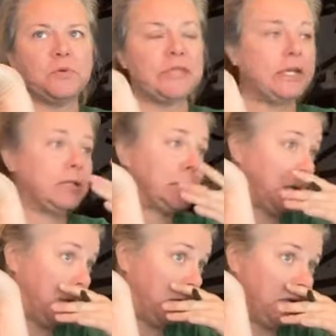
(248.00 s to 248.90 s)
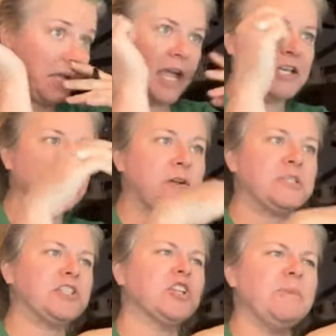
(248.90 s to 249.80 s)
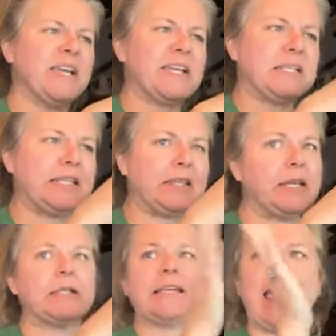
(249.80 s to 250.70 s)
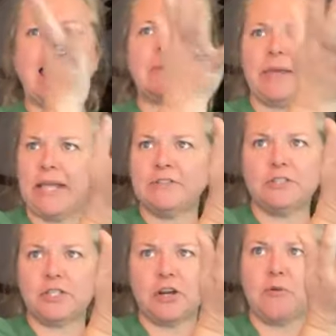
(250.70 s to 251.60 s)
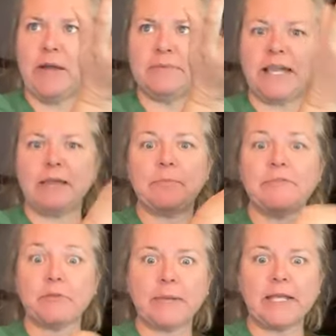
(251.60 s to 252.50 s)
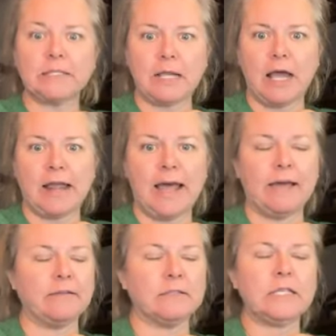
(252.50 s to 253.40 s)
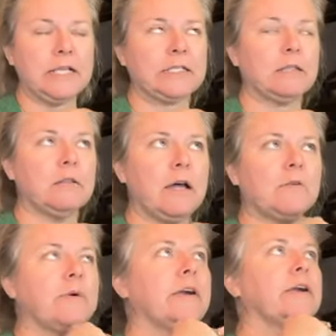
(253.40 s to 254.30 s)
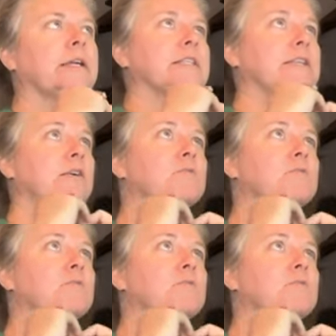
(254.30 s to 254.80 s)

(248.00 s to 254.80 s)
doing this, and you know, it should be an easy thing to add a page to your website, but for me it's not. It takes a lot of work because I